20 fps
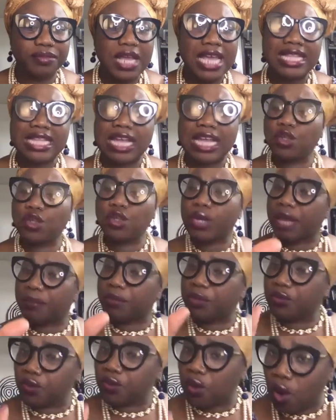Now, don't get me
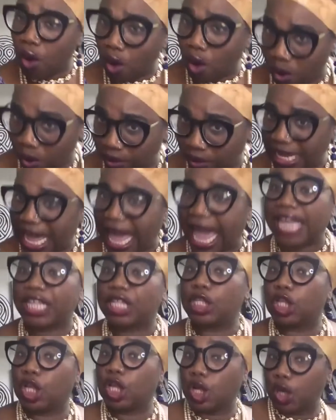wrong, I
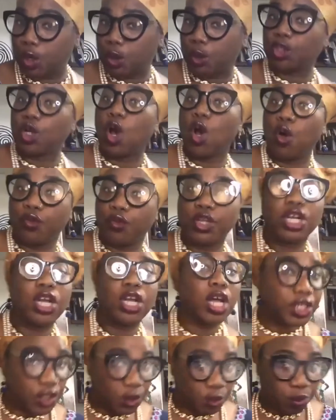learned all the
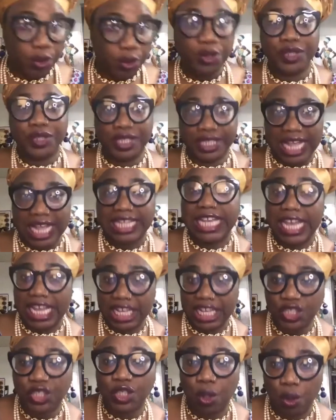cuss words and
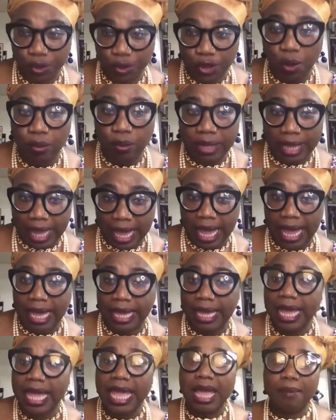insults, okay?
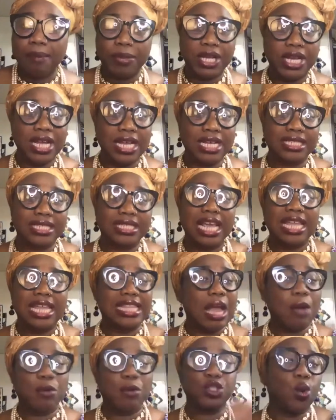Because
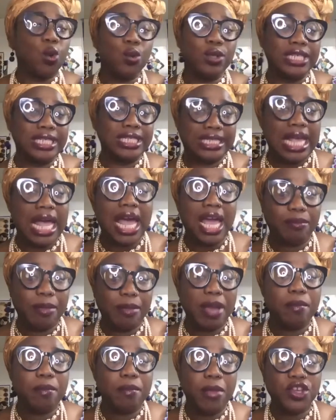that was the only time my
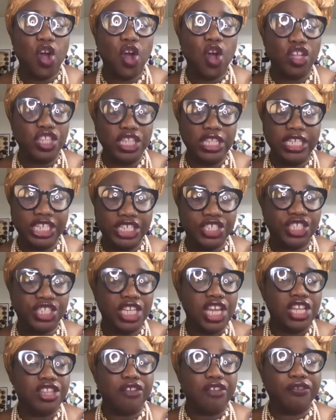mother unleashed
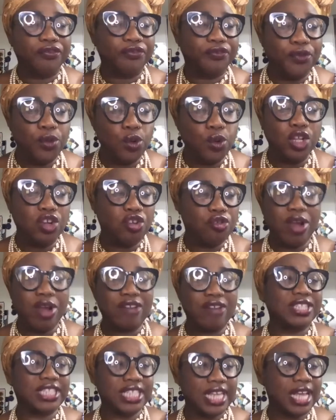the full
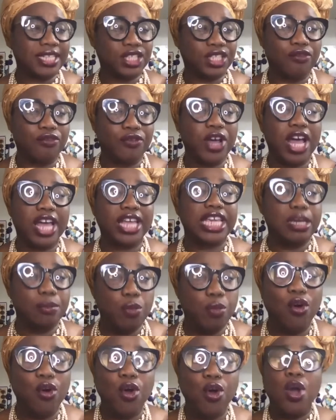gravitas of her
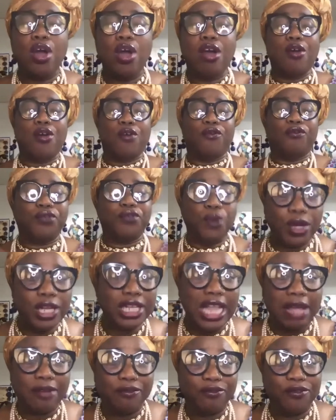Igbo
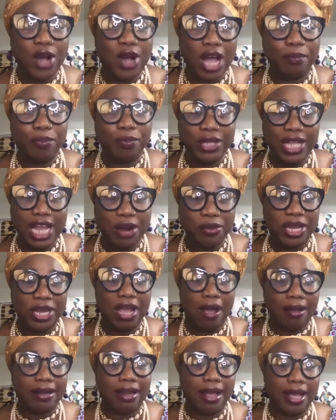vocabulary
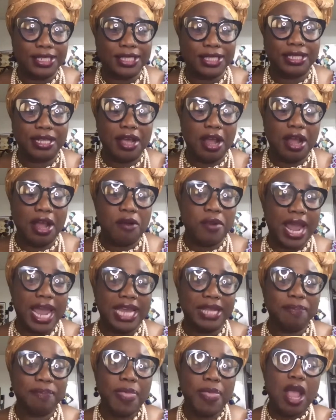on us, all
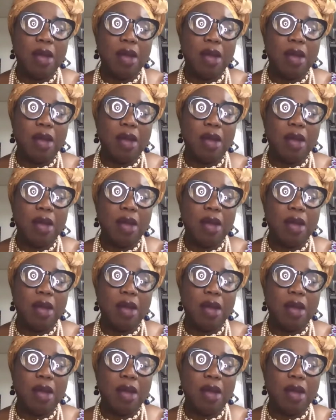right?